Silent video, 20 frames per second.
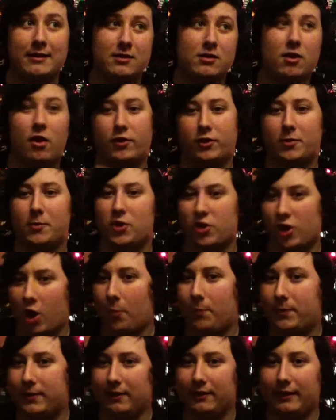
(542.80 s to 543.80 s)
not so much
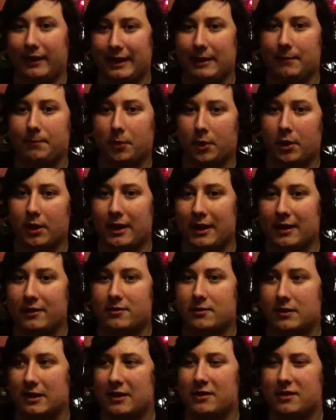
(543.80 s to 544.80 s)
obsolete, but
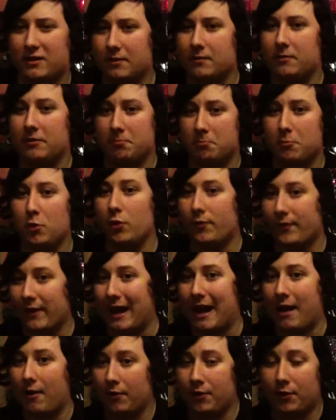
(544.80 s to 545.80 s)
it's moving
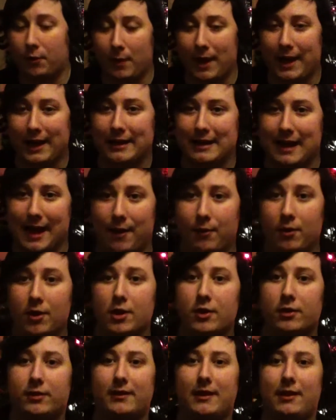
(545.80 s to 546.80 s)
out of the way now,
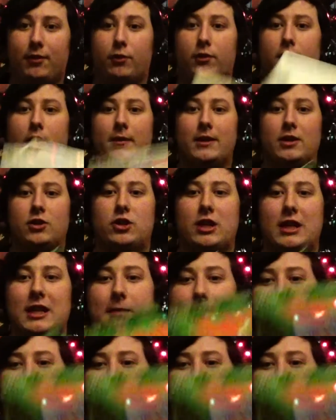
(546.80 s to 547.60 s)
so this was going cheap.